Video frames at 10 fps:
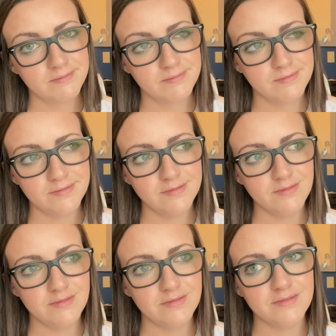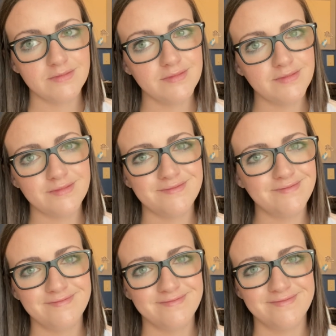
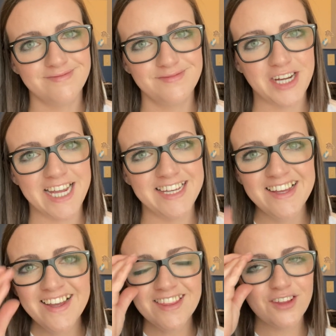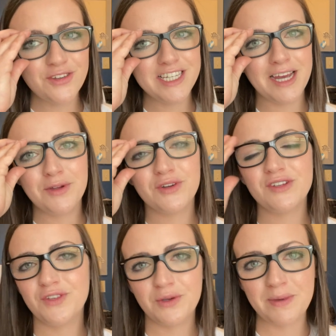mm right? The only time you're
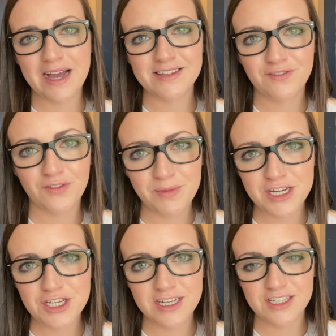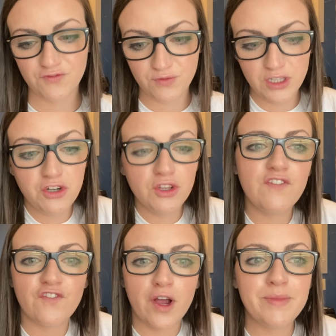reviewing past information is literally
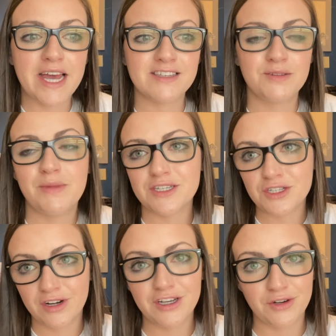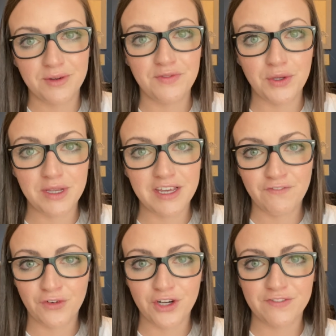from that semester and you're reviewing it for
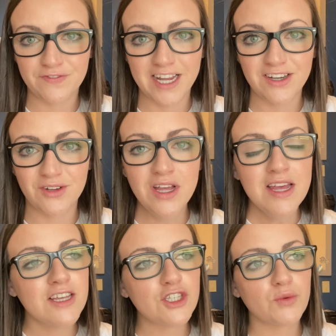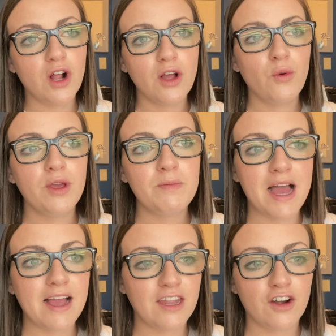your final. So we're not going back in
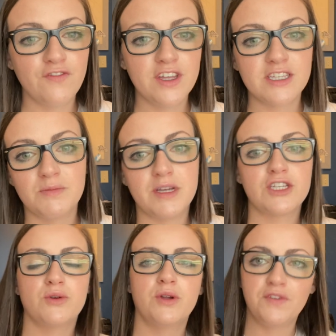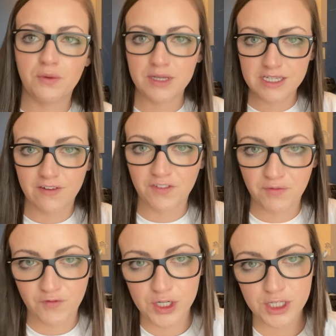our fifth semester reviewing stuff from
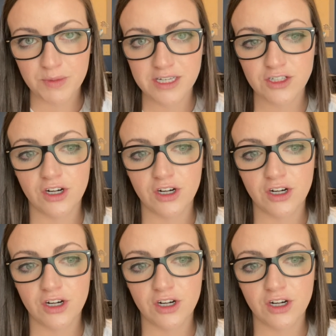first semester.